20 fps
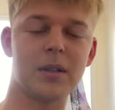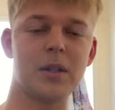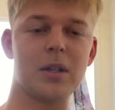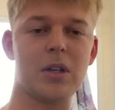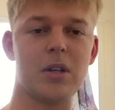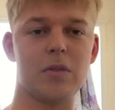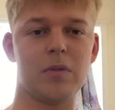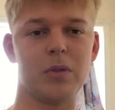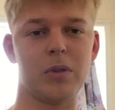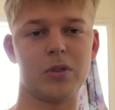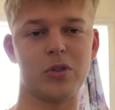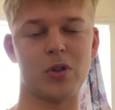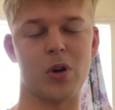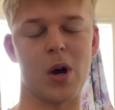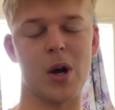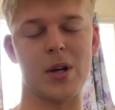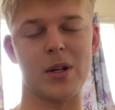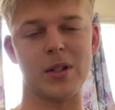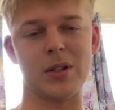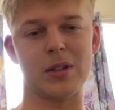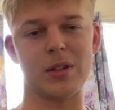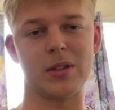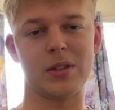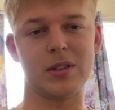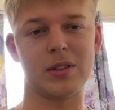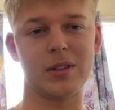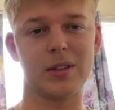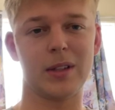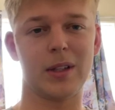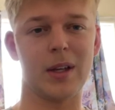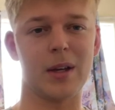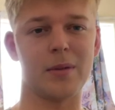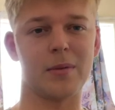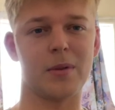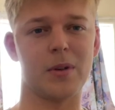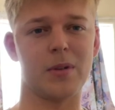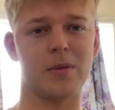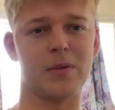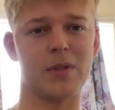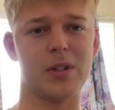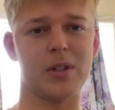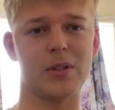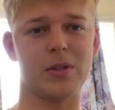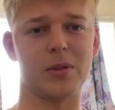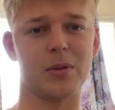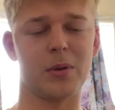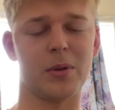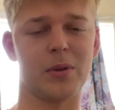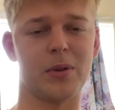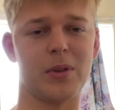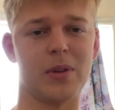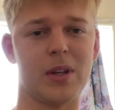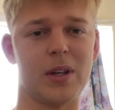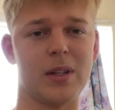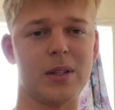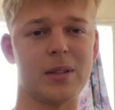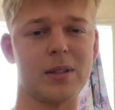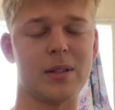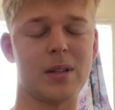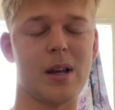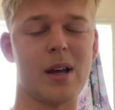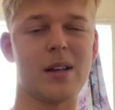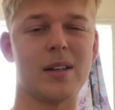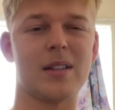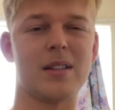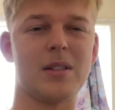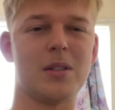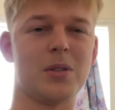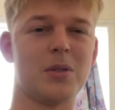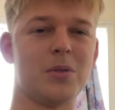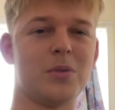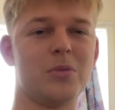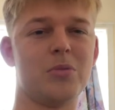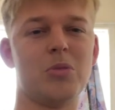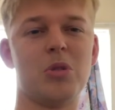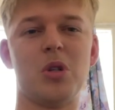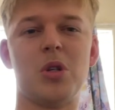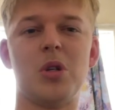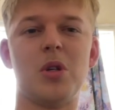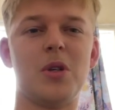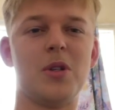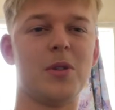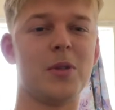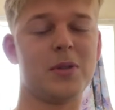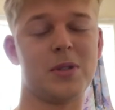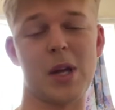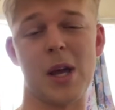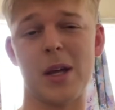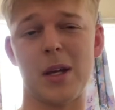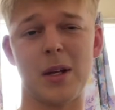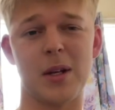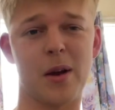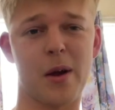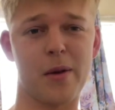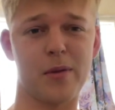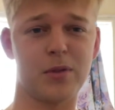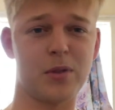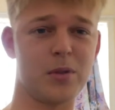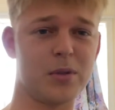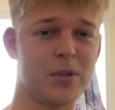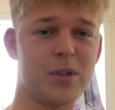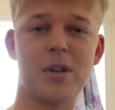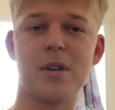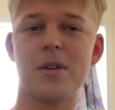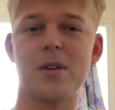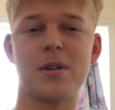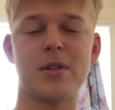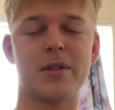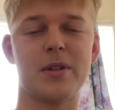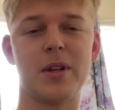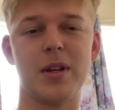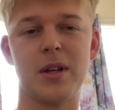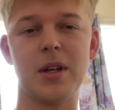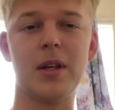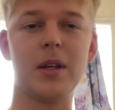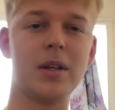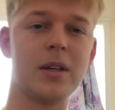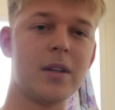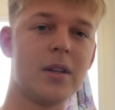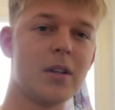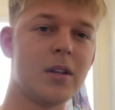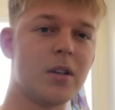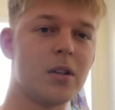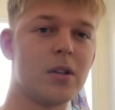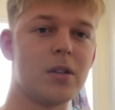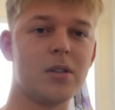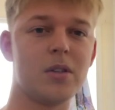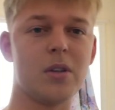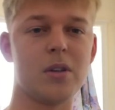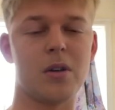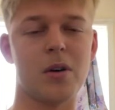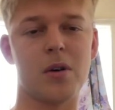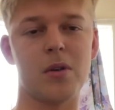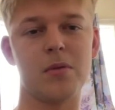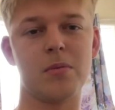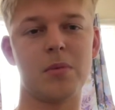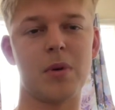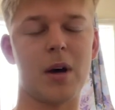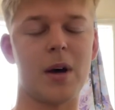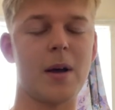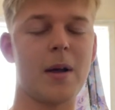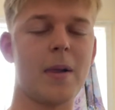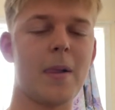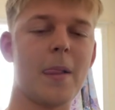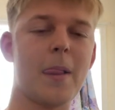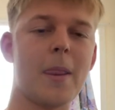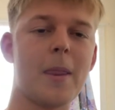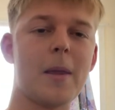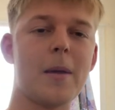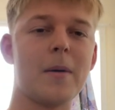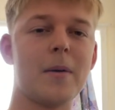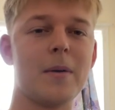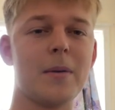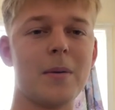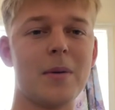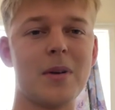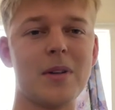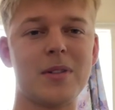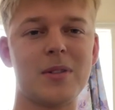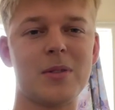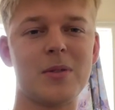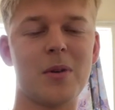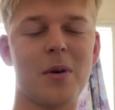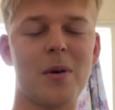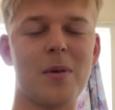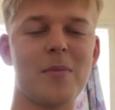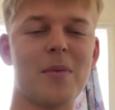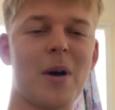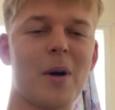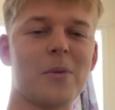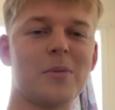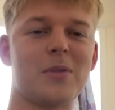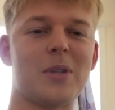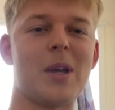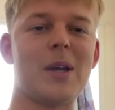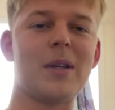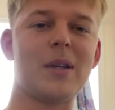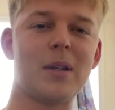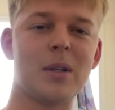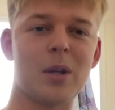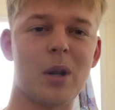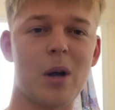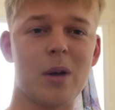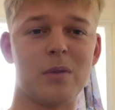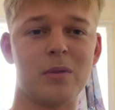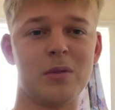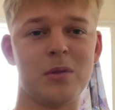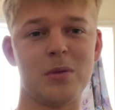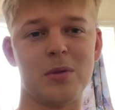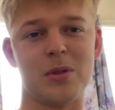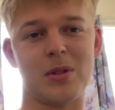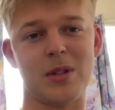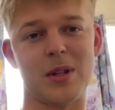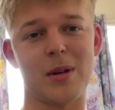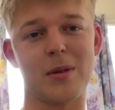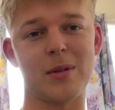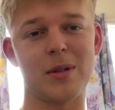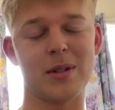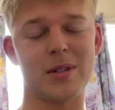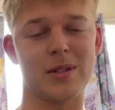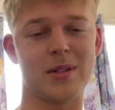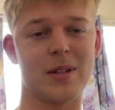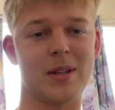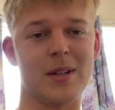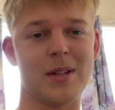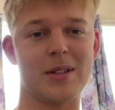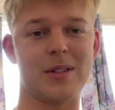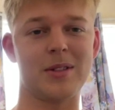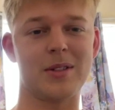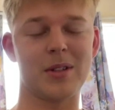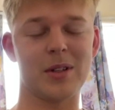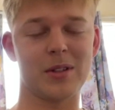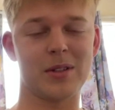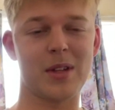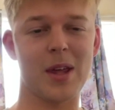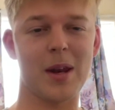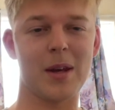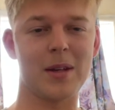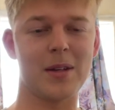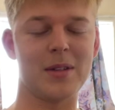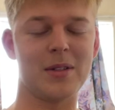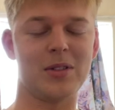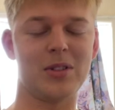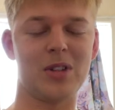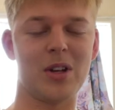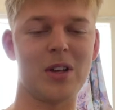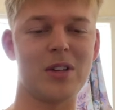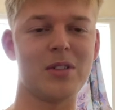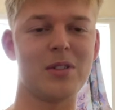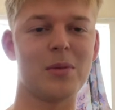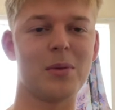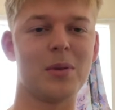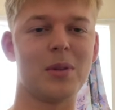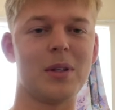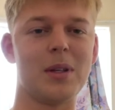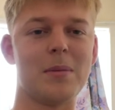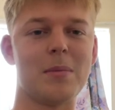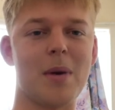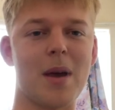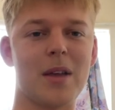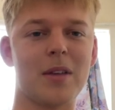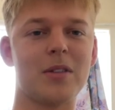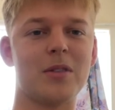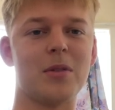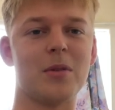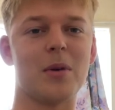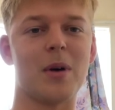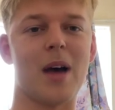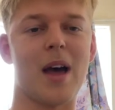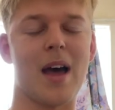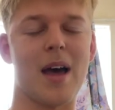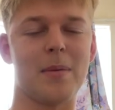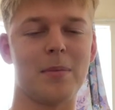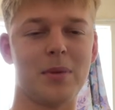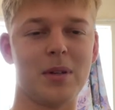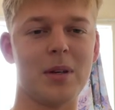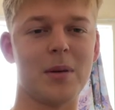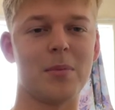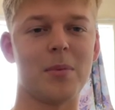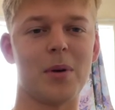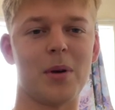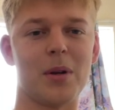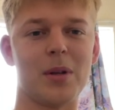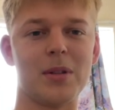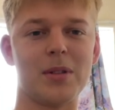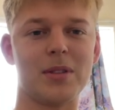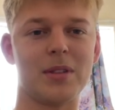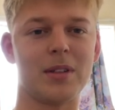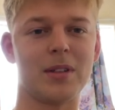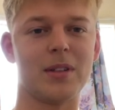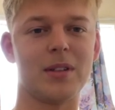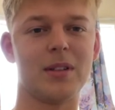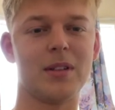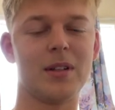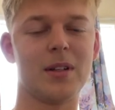if you're trying to get rid of these sort of things, like, you're taking life too seriously, you know, but it's not about taking life too seriously. It's just that it genuinely makes you a happier person,